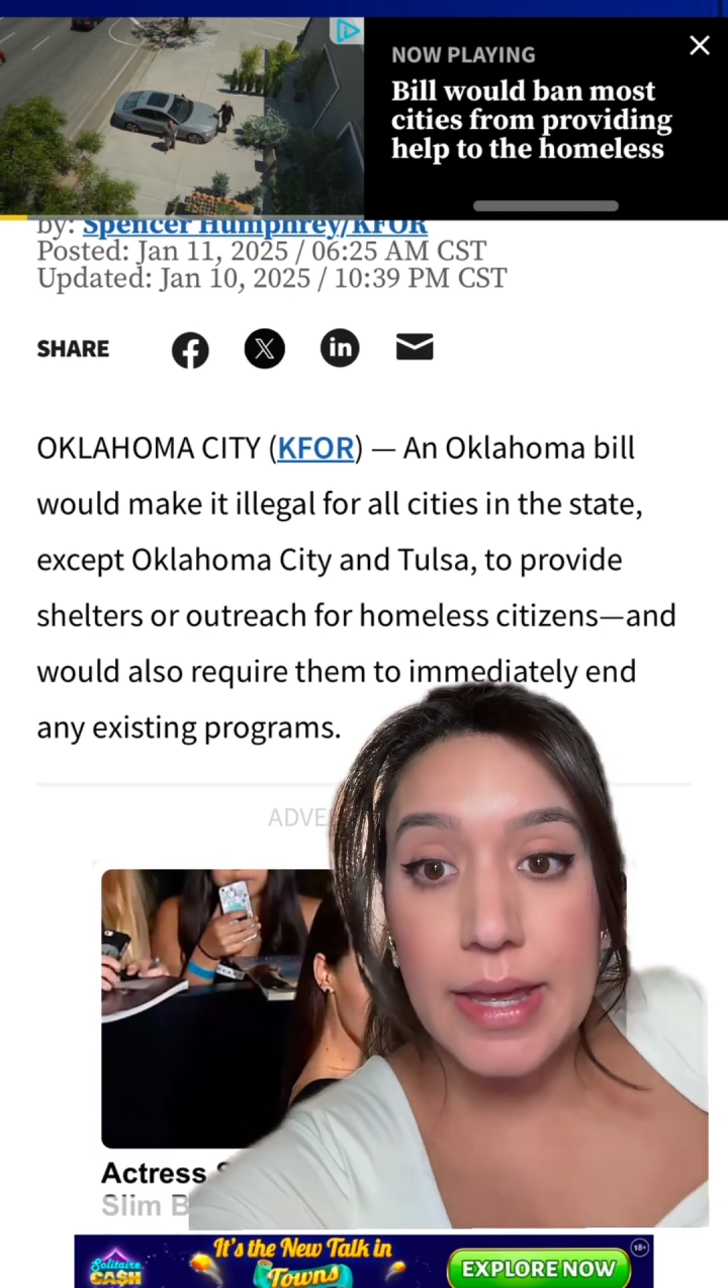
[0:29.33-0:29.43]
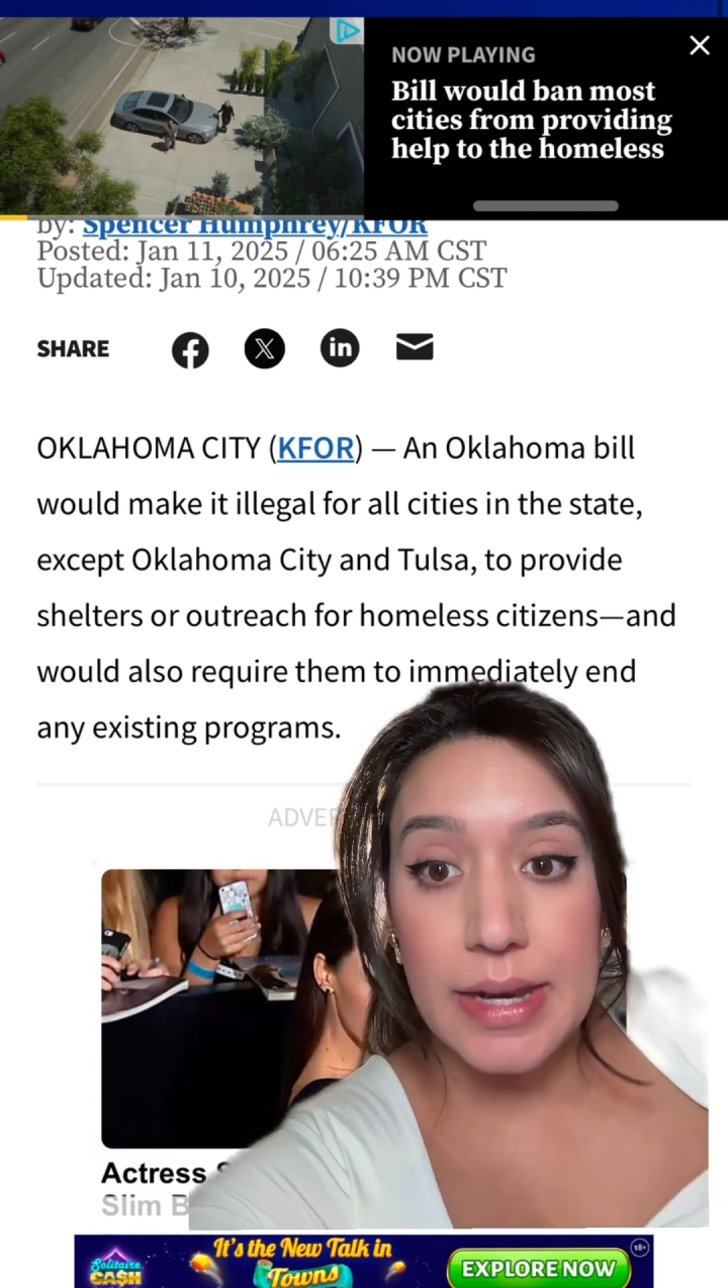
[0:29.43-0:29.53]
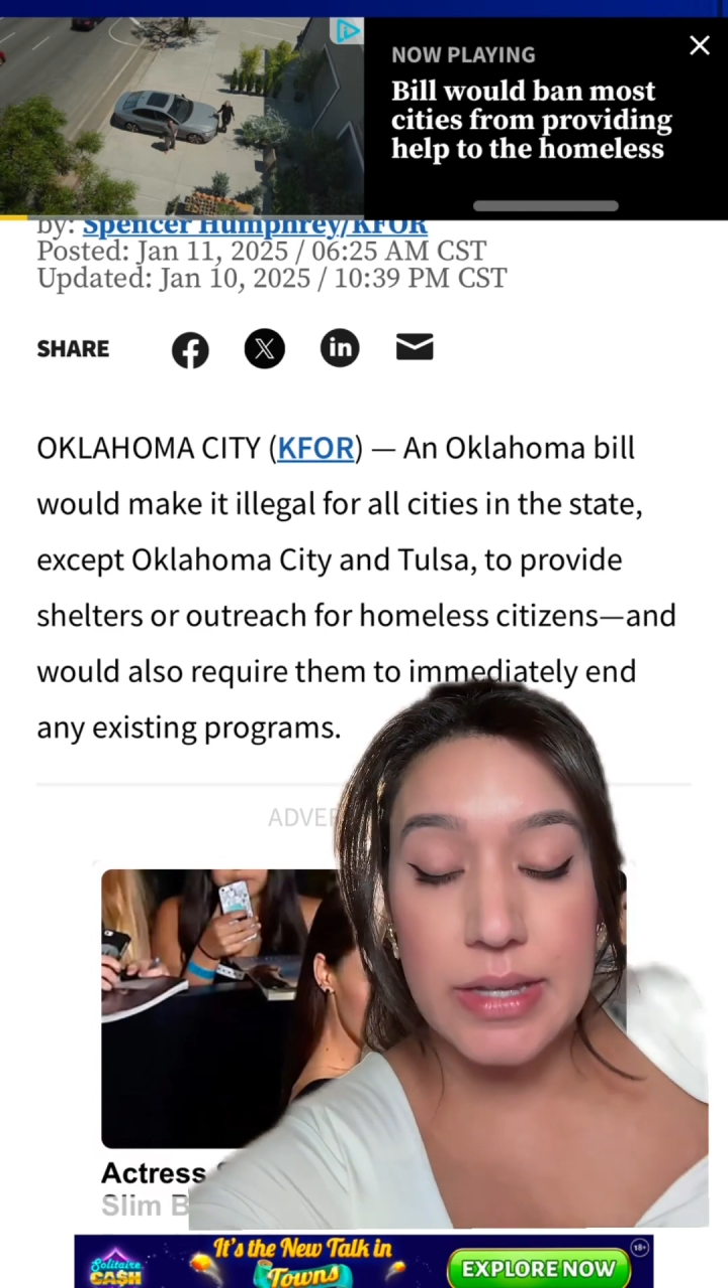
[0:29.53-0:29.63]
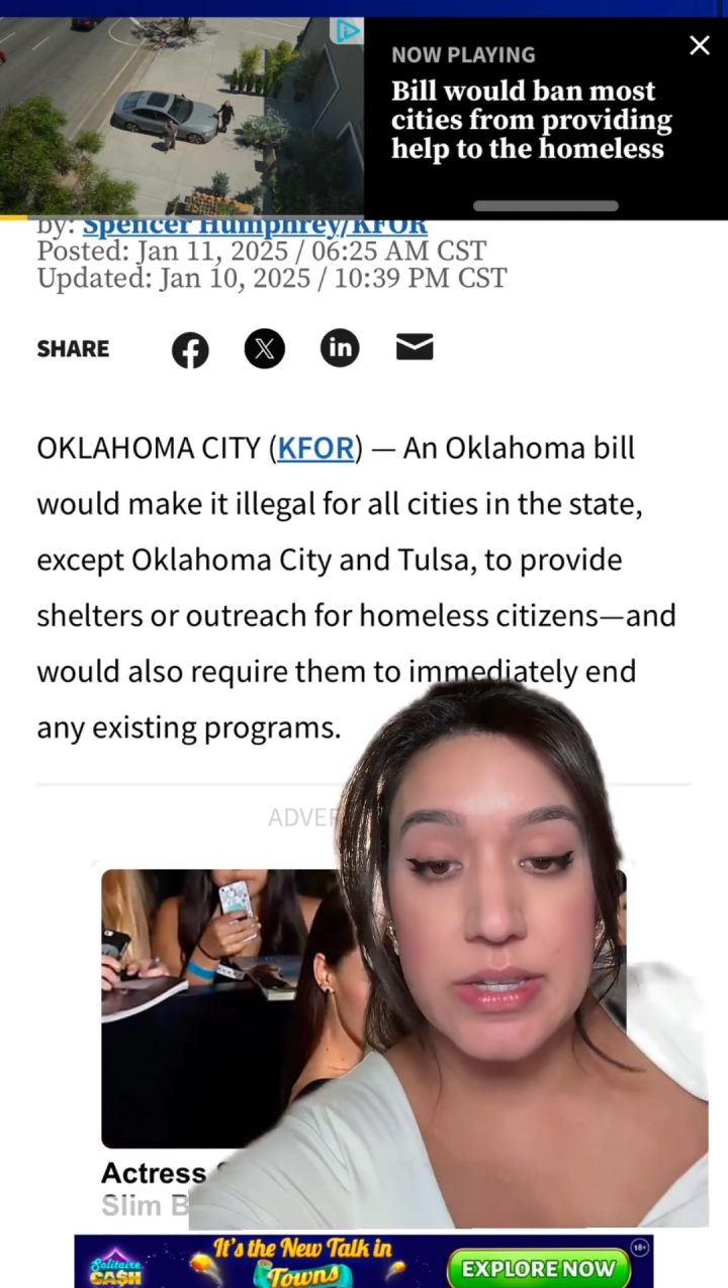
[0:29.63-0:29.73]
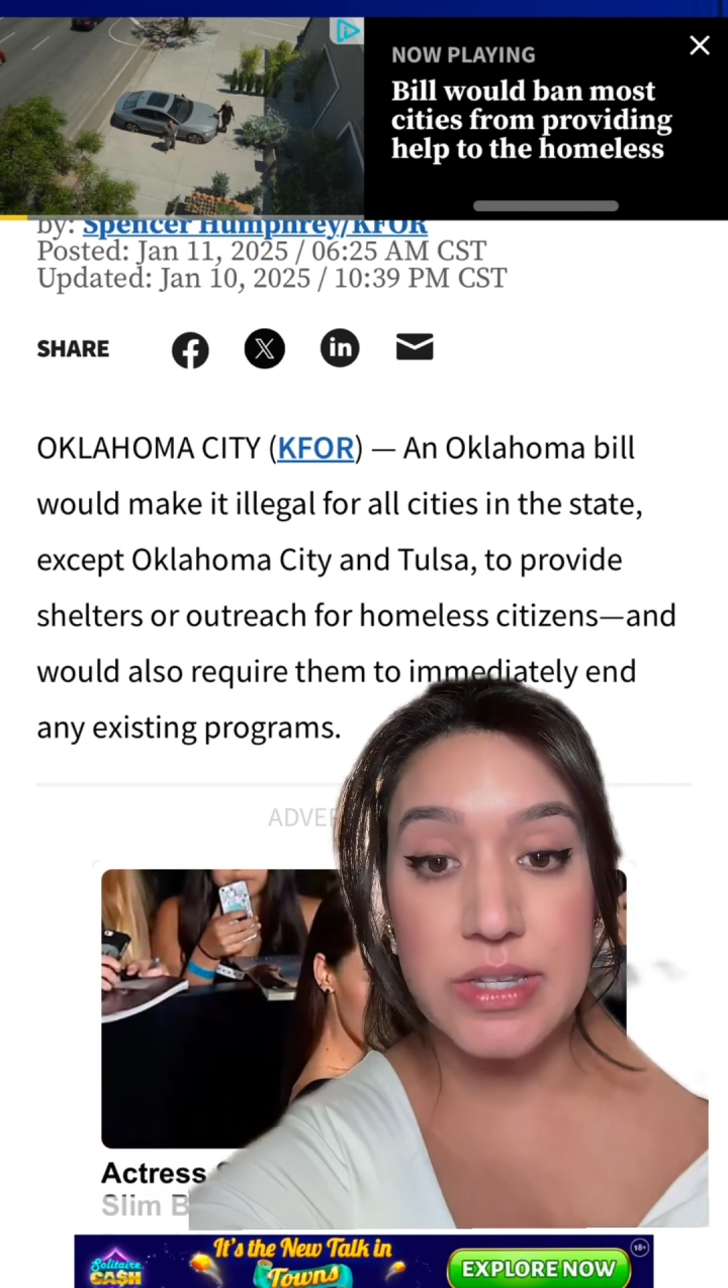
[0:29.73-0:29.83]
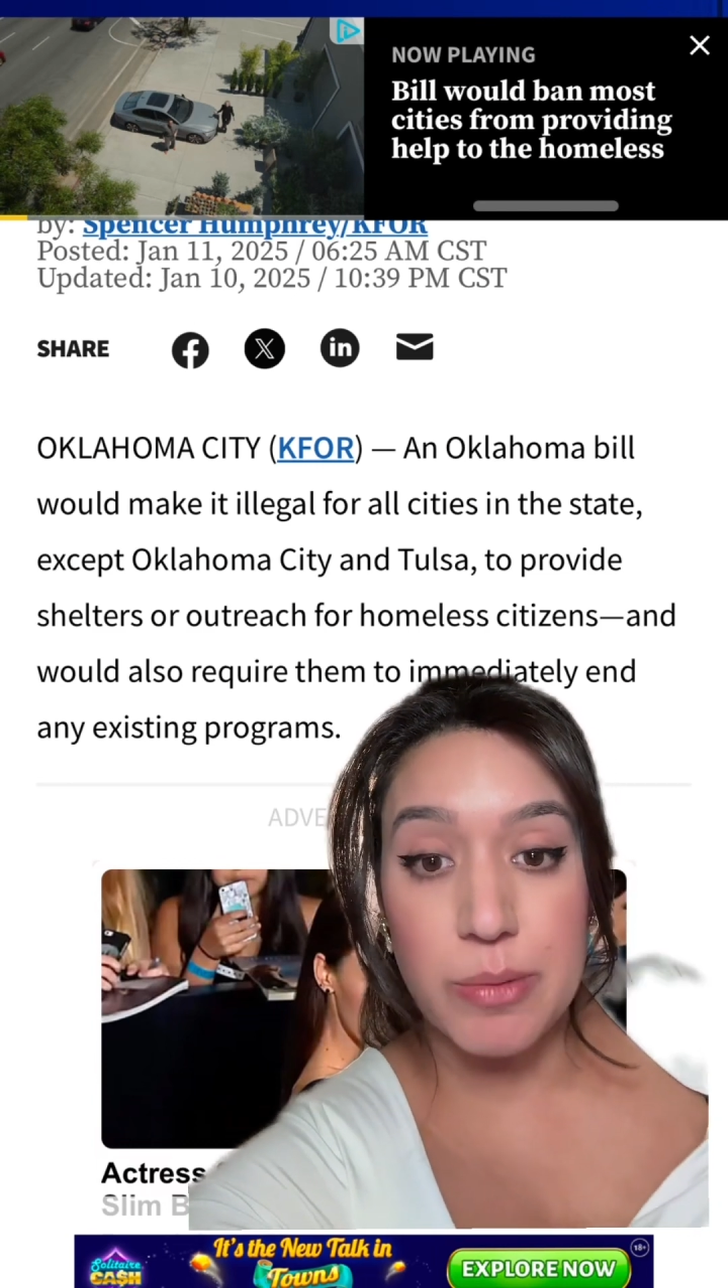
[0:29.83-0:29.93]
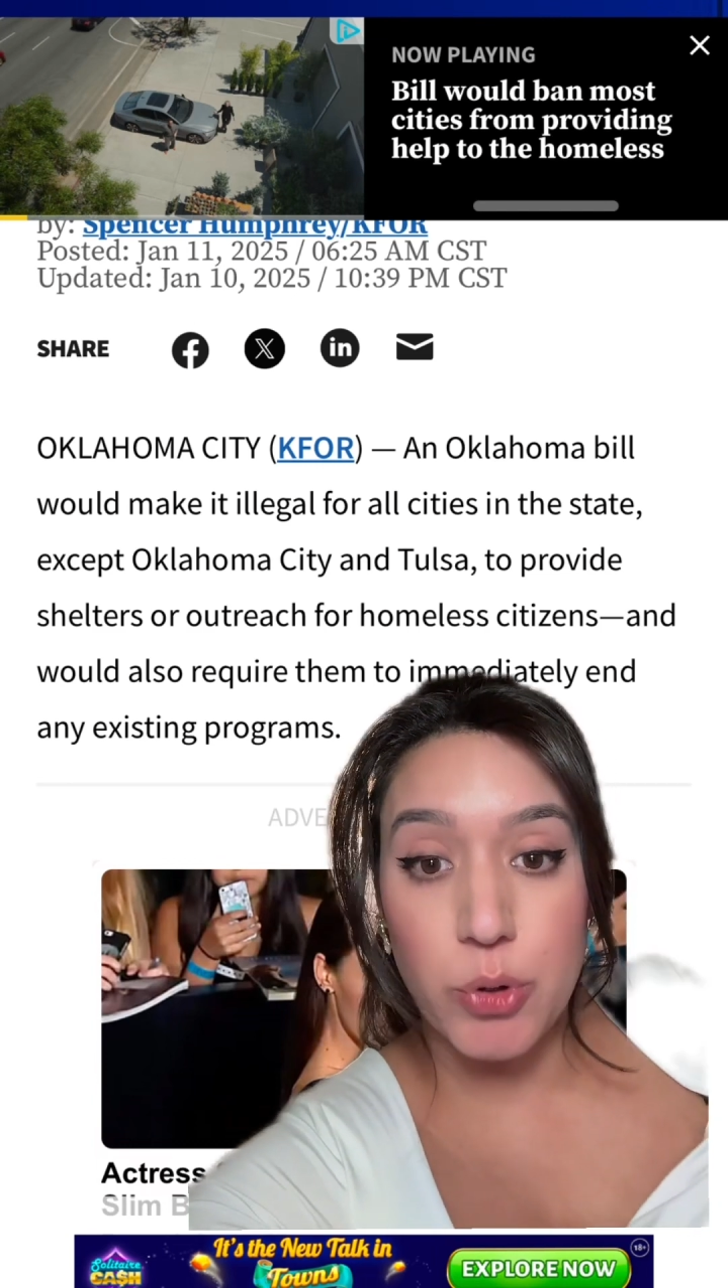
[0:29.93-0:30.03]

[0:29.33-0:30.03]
any existing